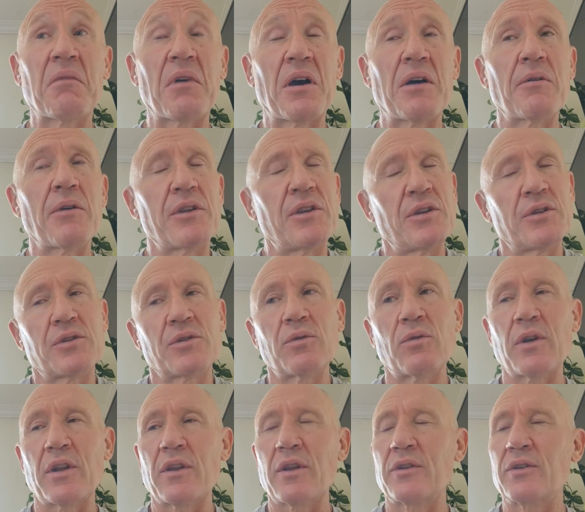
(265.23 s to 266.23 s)
I just
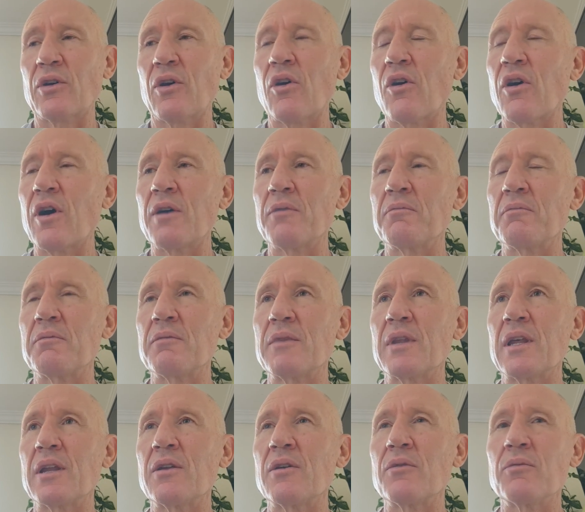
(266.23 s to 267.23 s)
thought at the time
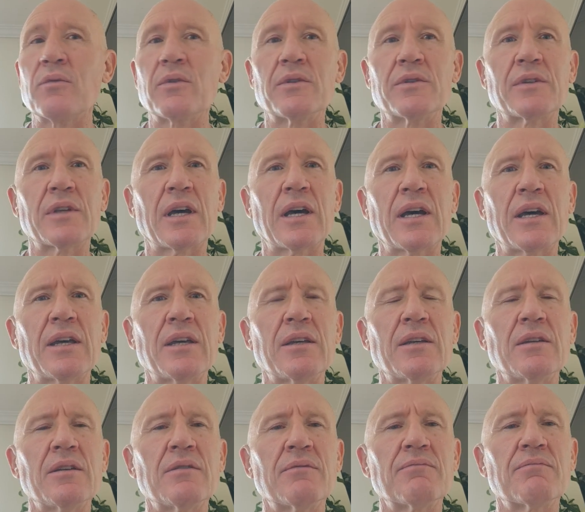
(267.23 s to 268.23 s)
that it was
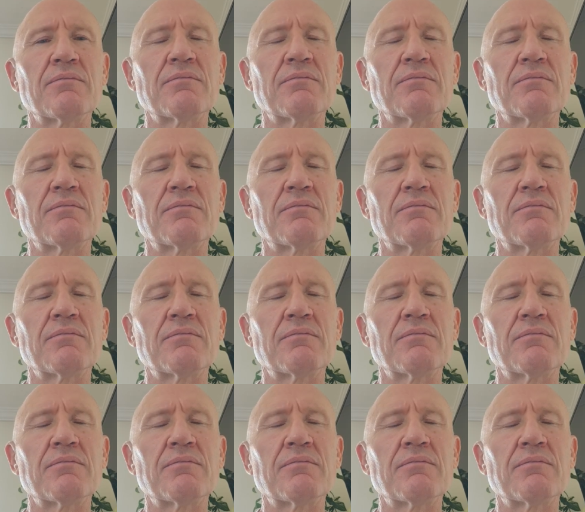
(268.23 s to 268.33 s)
I